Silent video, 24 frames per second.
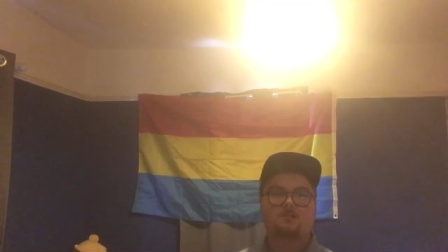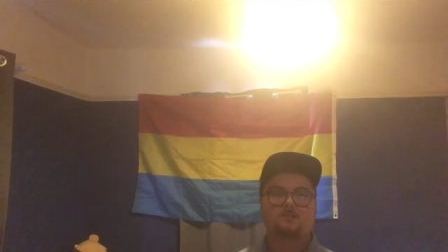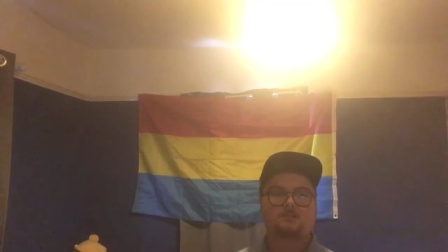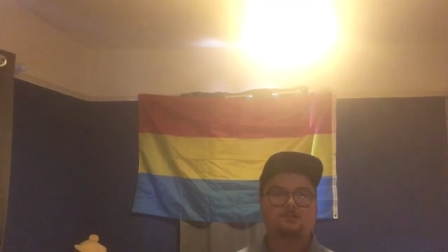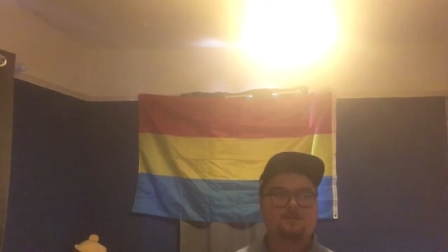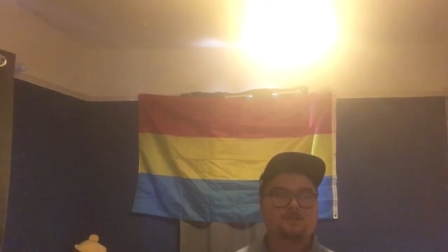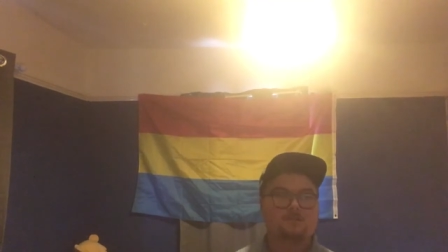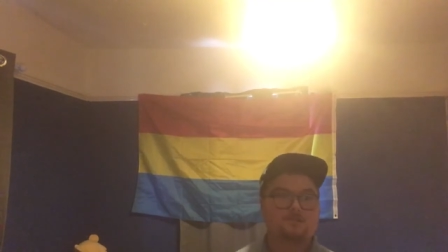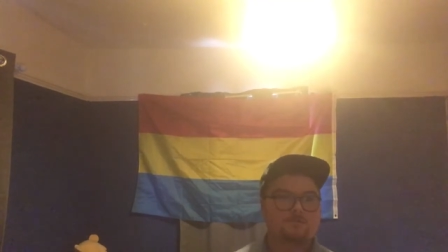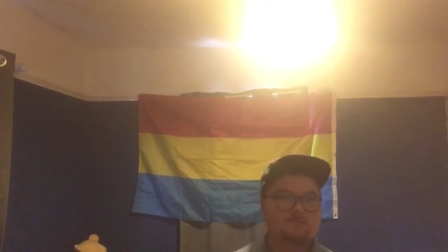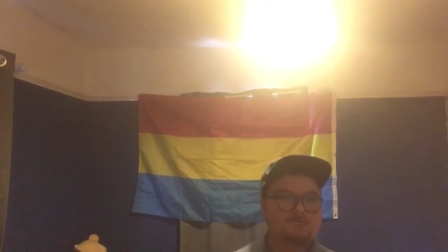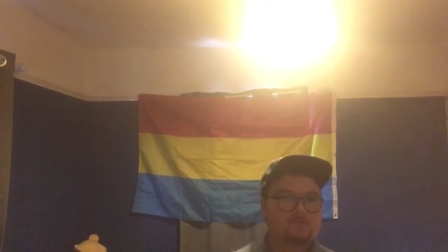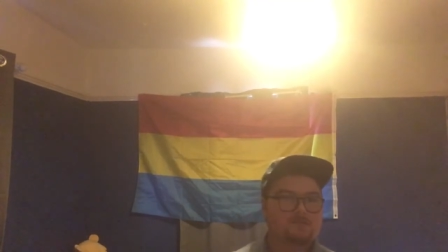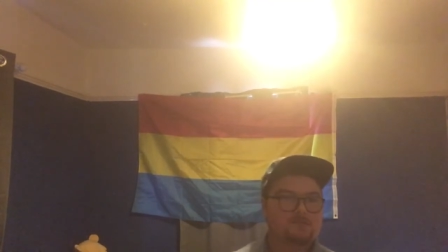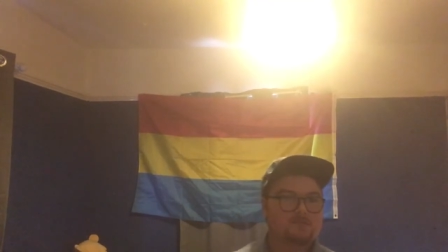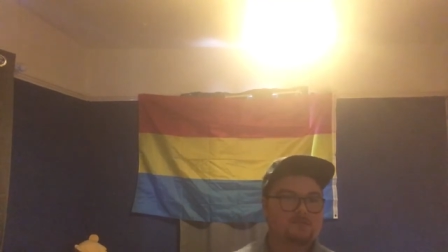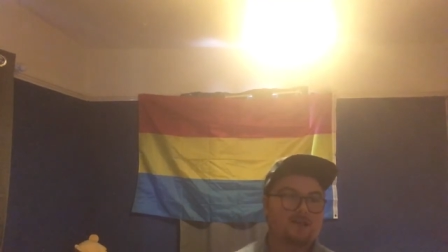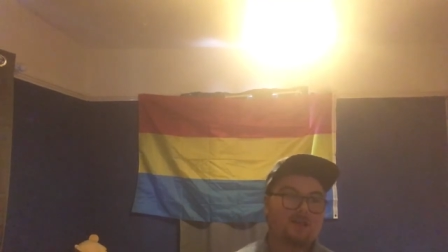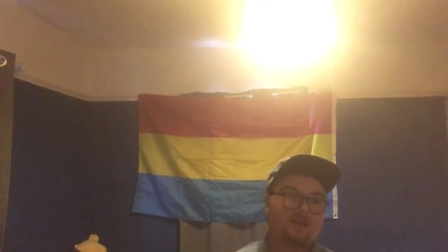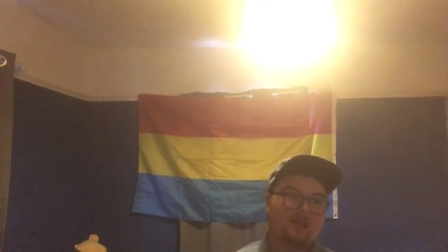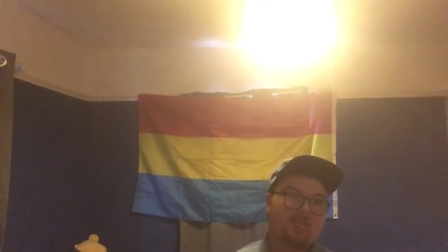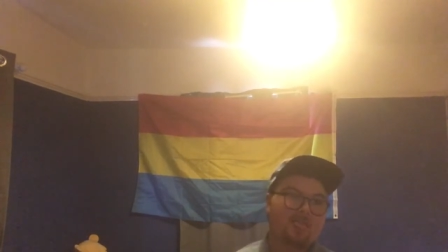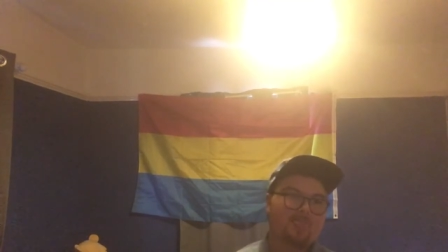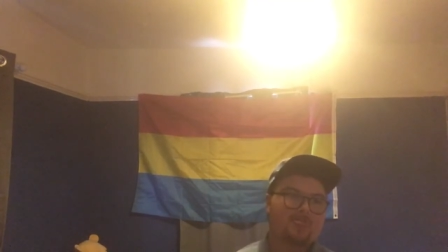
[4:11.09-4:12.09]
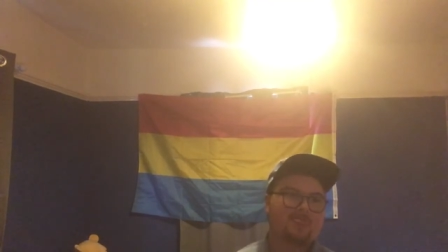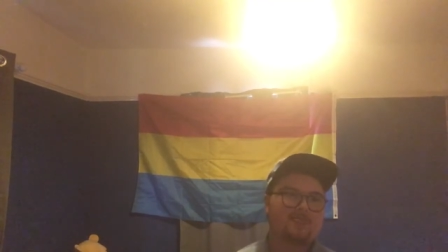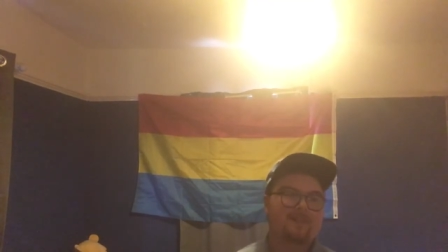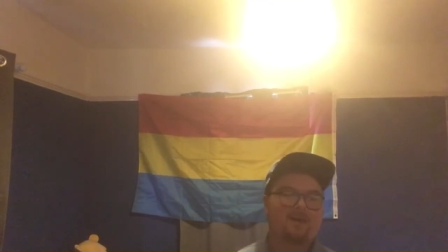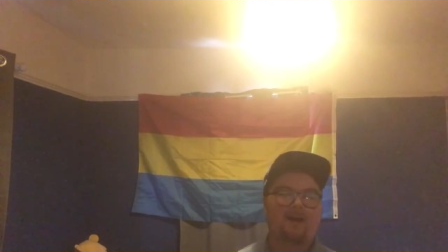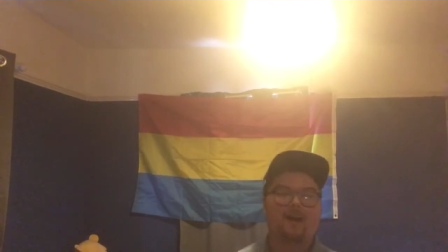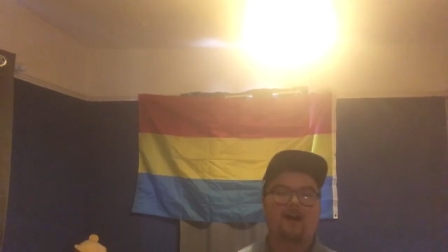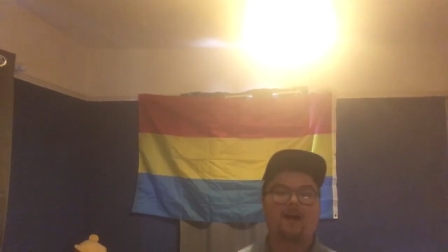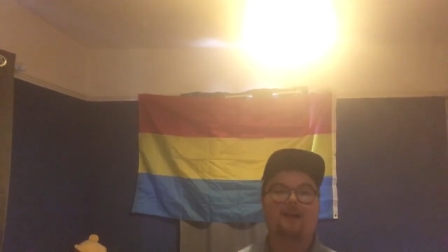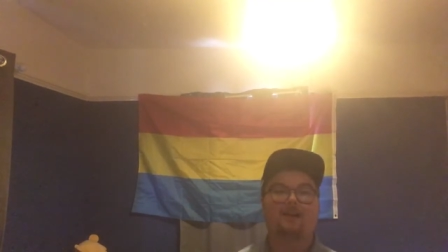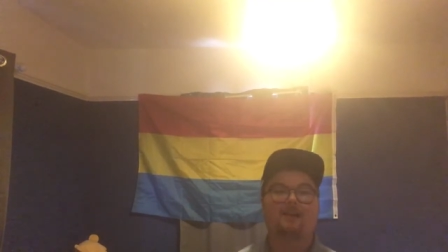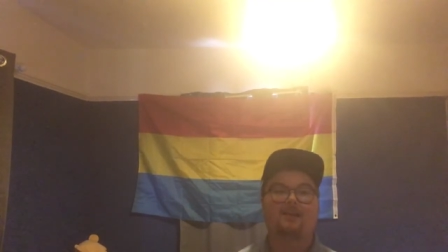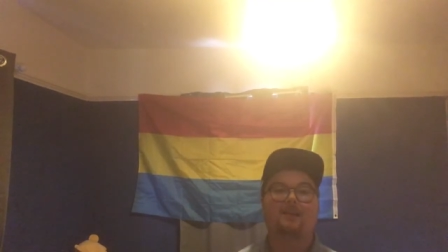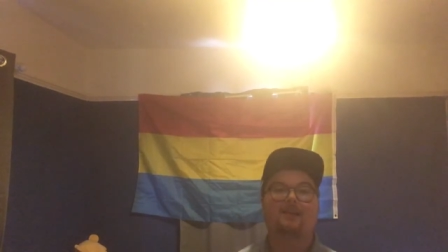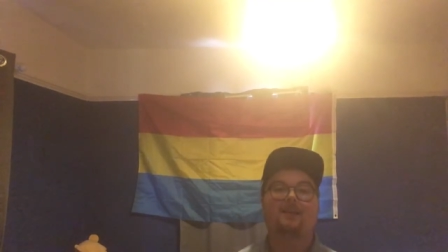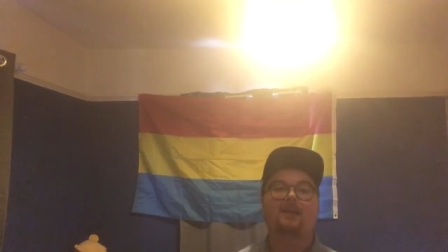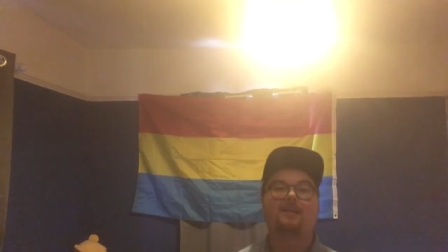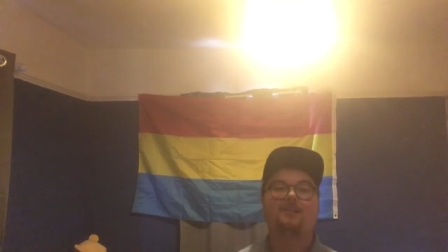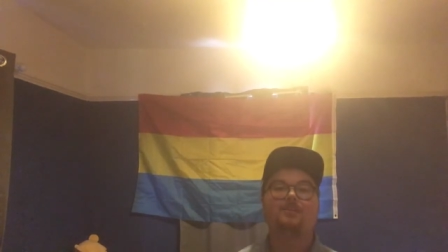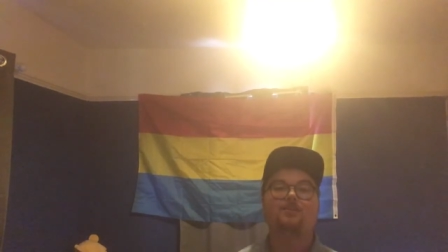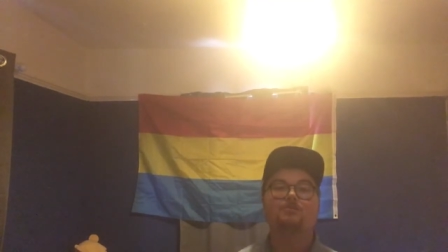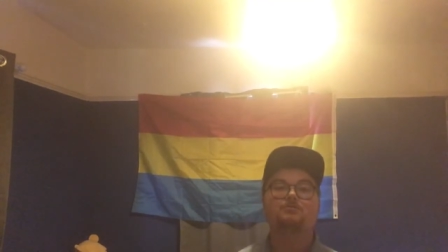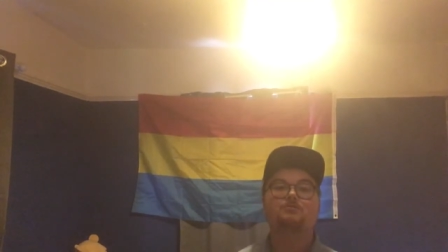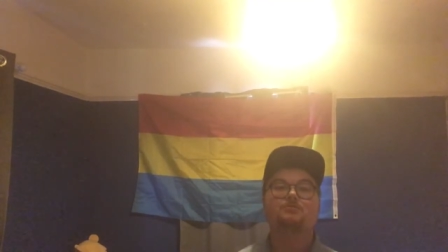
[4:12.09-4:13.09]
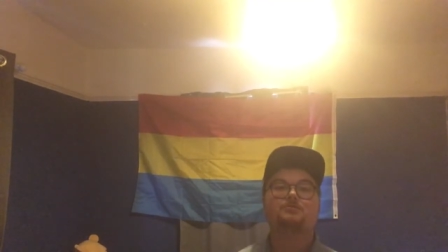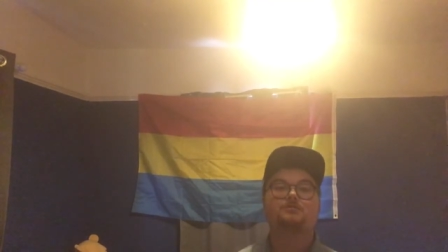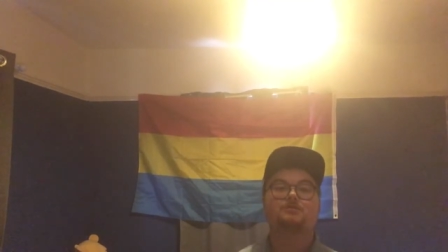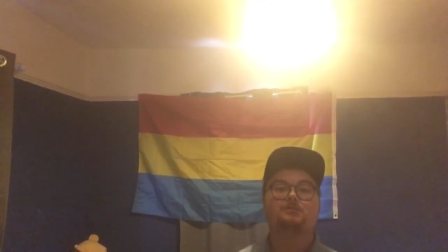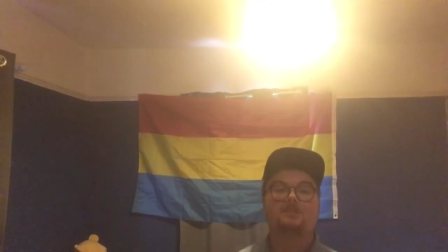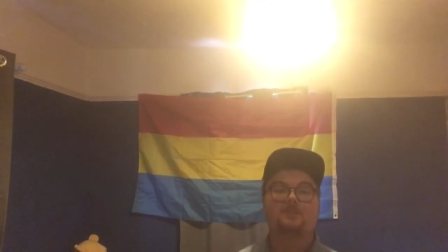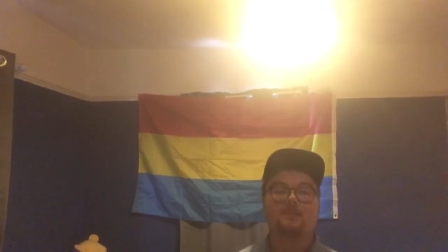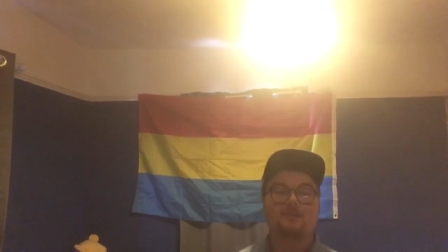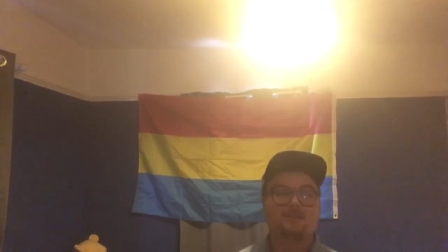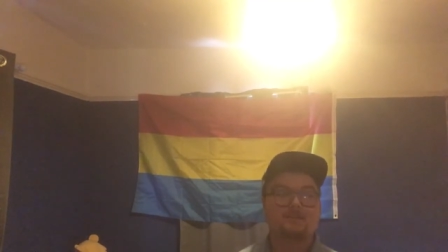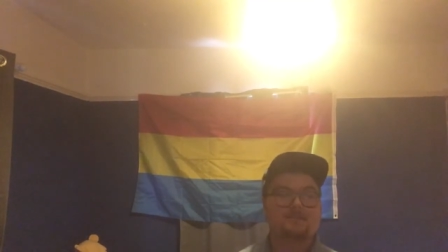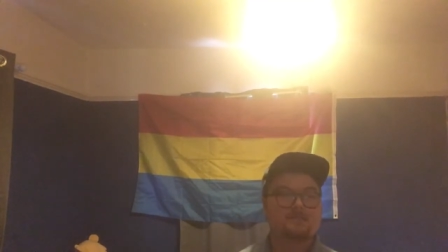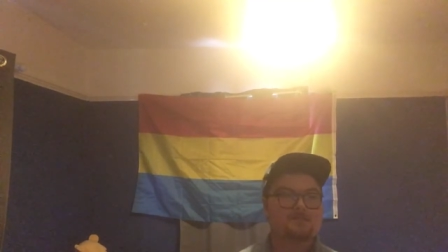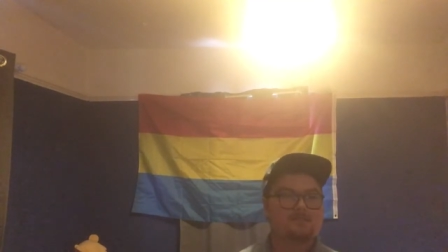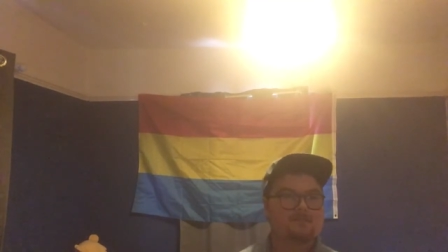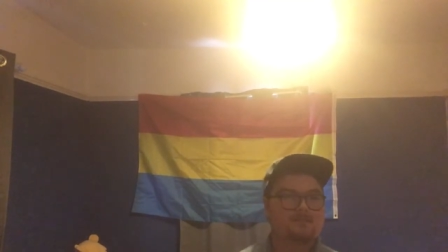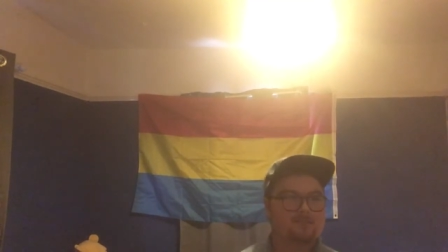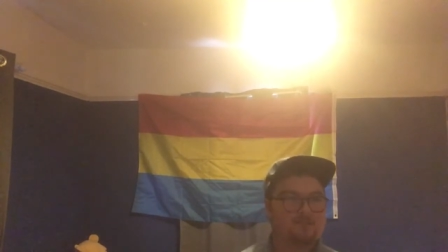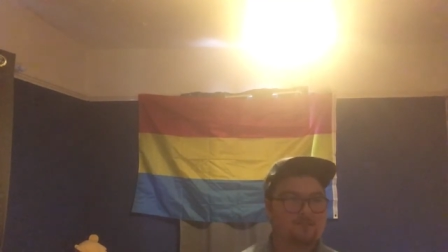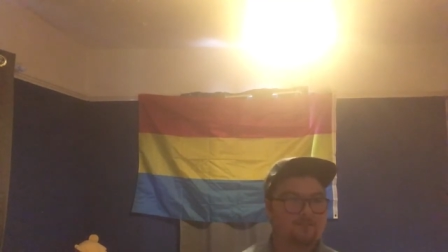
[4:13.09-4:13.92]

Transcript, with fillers: tops. I can get used to this.